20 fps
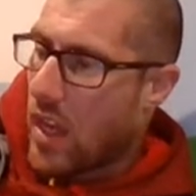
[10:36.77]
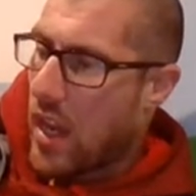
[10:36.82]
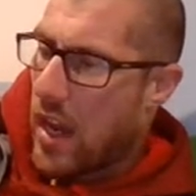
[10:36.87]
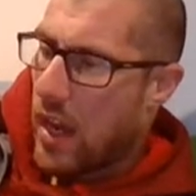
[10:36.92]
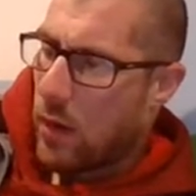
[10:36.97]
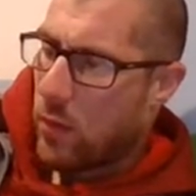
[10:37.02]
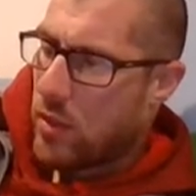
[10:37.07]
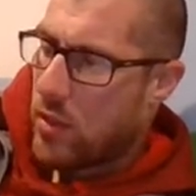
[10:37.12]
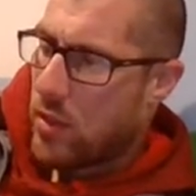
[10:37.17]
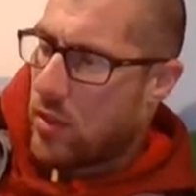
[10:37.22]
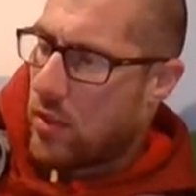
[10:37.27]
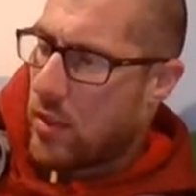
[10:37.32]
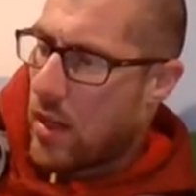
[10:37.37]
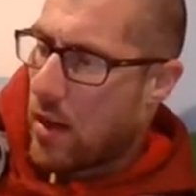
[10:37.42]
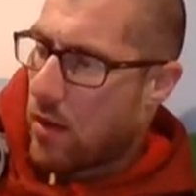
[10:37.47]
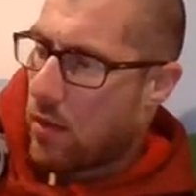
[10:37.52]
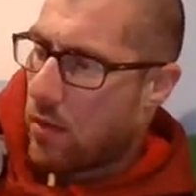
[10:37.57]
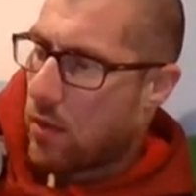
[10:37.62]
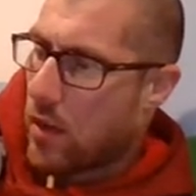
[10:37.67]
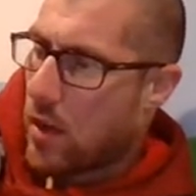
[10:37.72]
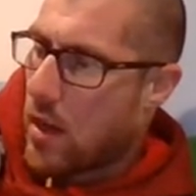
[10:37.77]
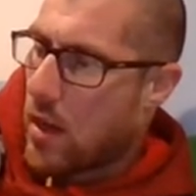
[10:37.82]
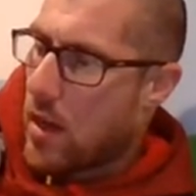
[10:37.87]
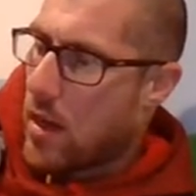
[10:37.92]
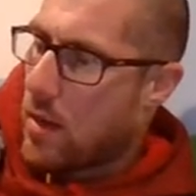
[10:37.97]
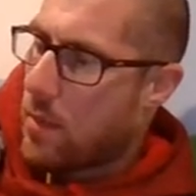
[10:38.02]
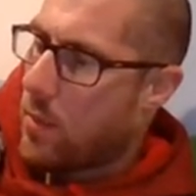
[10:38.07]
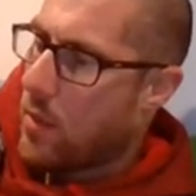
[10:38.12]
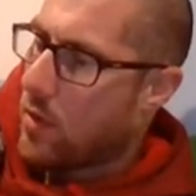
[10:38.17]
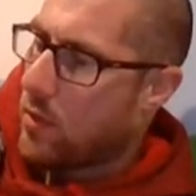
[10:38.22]
How would you tell?
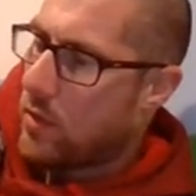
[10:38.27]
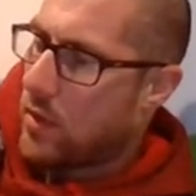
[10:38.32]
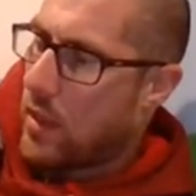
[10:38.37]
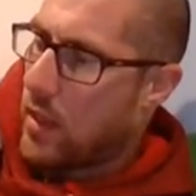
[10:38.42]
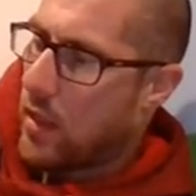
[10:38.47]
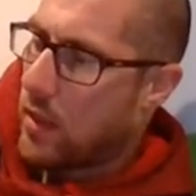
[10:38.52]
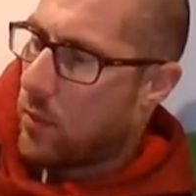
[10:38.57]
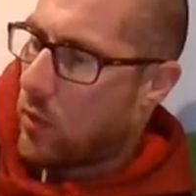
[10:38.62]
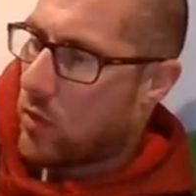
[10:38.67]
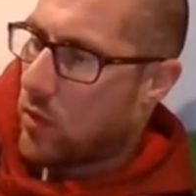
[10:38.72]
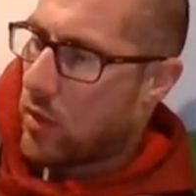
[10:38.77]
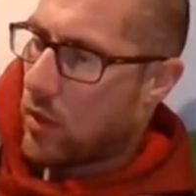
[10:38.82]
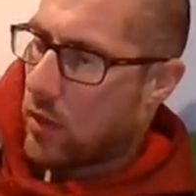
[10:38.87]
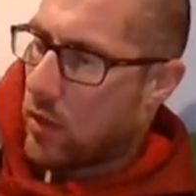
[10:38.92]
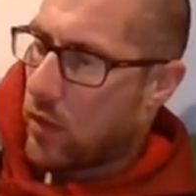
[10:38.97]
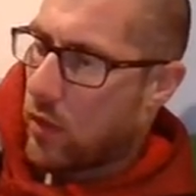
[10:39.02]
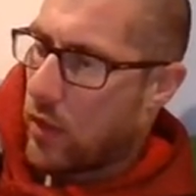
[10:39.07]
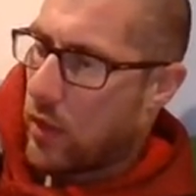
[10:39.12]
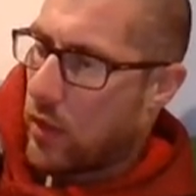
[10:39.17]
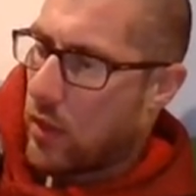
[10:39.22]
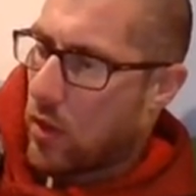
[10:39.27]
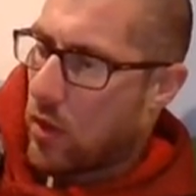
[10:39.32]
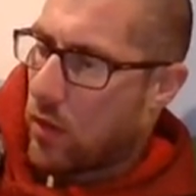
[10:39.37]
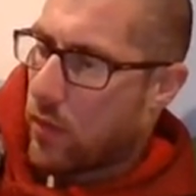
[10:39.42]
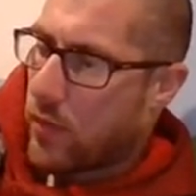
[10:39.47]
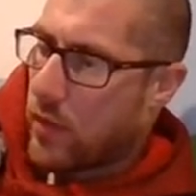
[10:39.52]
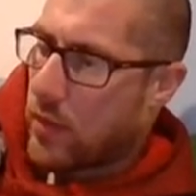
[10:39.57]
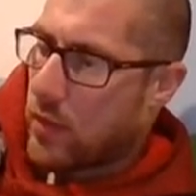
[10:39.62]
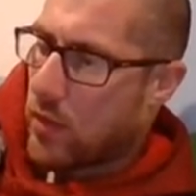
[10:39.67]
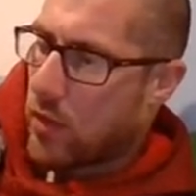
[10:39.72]
Most animals, including
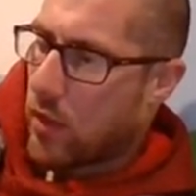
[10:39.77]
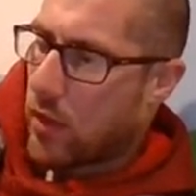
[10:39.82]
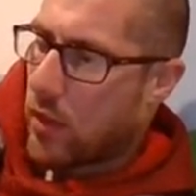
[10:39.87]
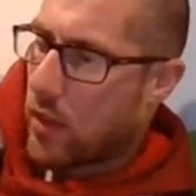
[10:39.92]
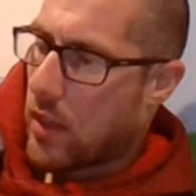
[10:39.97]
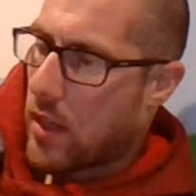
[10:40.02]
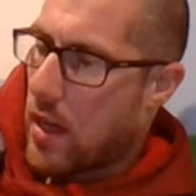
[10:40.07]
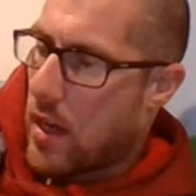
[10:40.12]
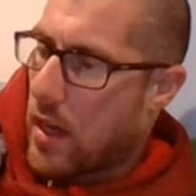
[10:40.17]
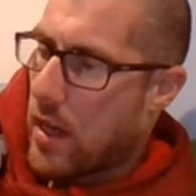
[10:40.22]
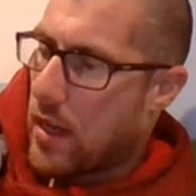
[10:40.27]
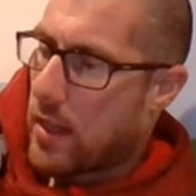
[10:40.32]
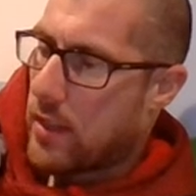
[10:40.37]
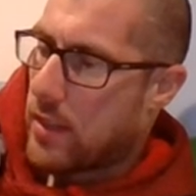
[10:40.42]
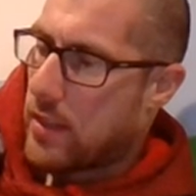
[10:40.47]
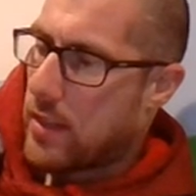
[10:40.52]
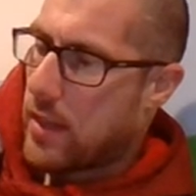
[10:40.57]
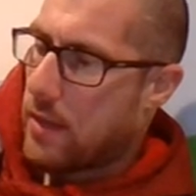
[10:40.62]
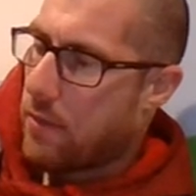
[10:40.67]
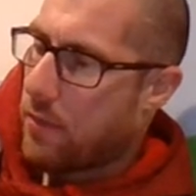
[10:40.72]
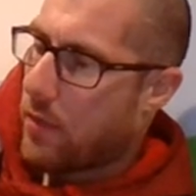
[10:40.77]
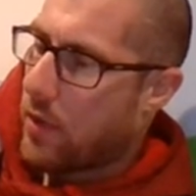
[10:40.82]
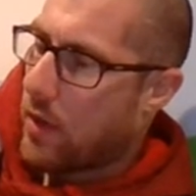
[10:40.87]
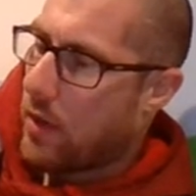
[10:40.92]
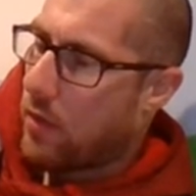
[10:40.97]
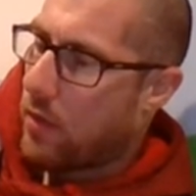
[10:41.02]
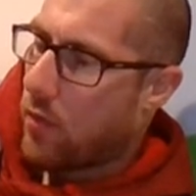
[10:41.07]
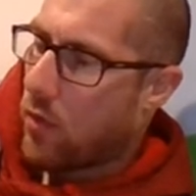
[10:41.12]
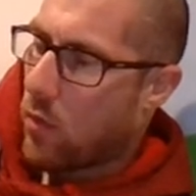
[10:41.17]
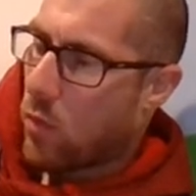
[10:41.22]
dolphins, look as
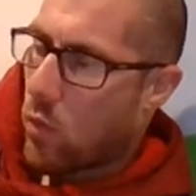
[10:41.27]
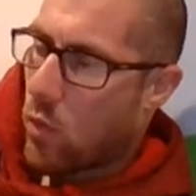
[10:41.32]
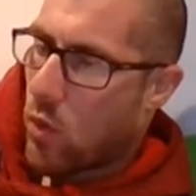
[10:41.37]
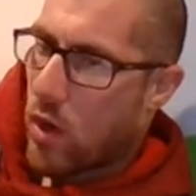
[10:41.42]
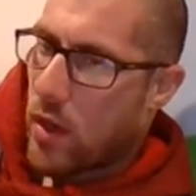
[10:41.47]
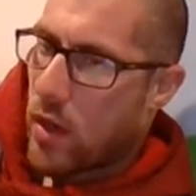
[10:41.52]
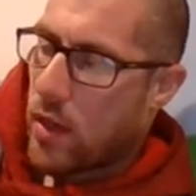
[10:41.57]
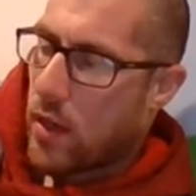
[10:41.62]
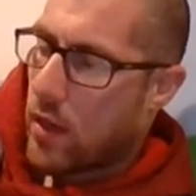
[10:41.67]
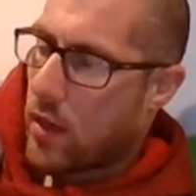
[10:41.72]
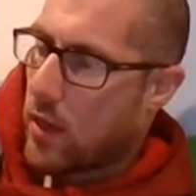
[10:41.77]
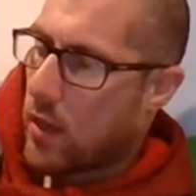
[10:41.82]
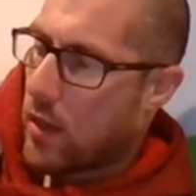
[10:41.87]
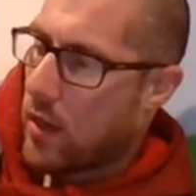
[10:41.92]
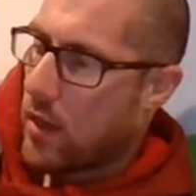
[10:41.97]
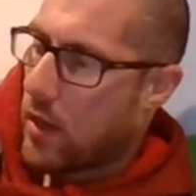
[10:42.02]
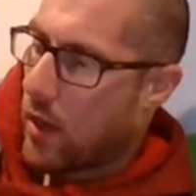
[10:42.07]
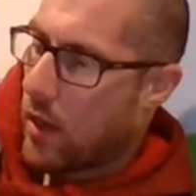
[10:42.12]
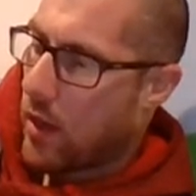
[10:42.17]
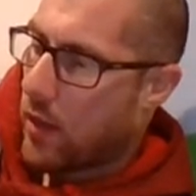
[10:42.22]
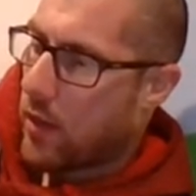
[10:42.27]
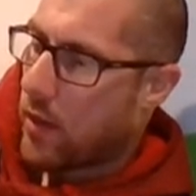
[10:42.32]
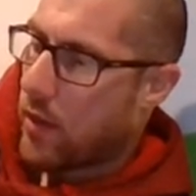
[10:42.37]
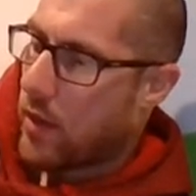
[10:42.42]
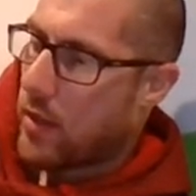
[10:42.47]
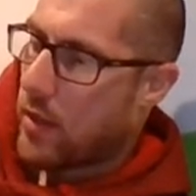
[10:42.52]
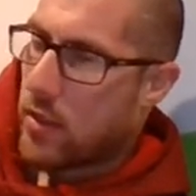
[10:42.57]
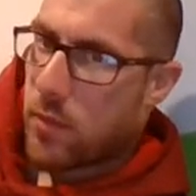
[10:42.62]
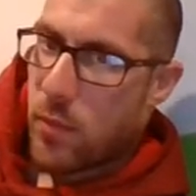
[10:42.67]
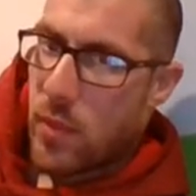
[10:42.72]
different from one
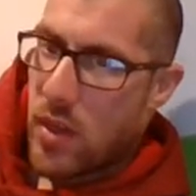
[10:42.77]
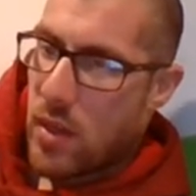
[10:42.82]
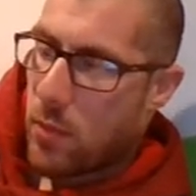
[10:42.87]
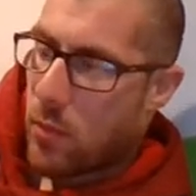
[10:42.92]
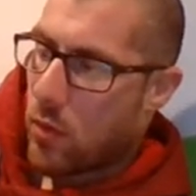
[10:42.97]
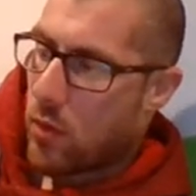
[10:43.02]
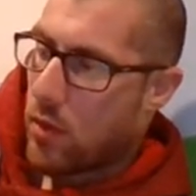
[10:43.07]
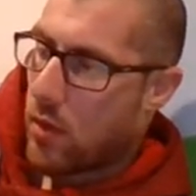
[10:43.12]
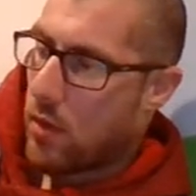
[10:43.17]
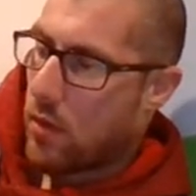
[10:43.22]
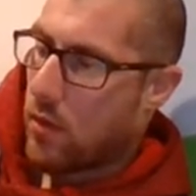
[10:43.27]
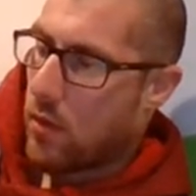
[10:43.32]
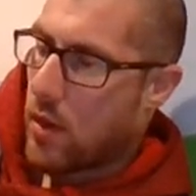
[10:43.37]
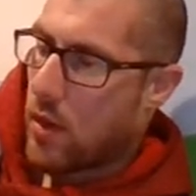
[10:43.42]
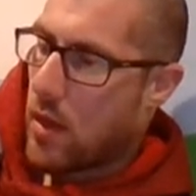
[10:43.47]
another as people do.